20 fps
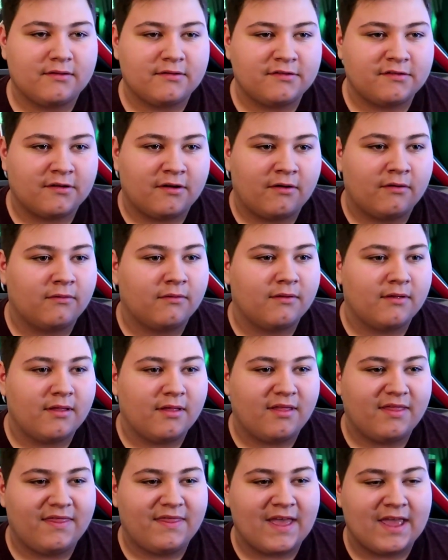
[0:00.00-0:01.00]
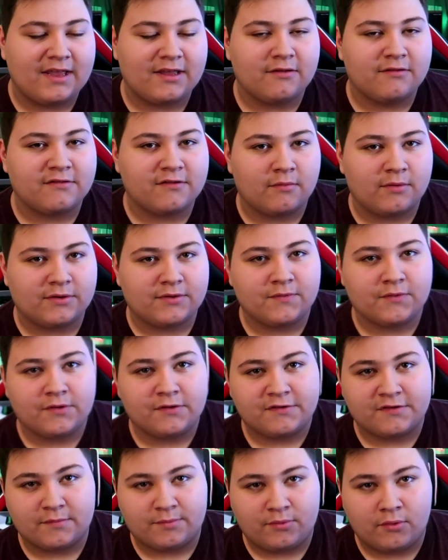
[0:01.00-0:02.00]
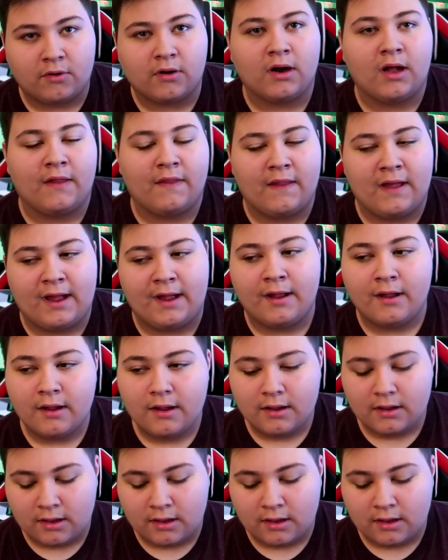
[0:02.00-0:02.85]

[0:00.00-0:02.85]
So thank you so much for your support on that.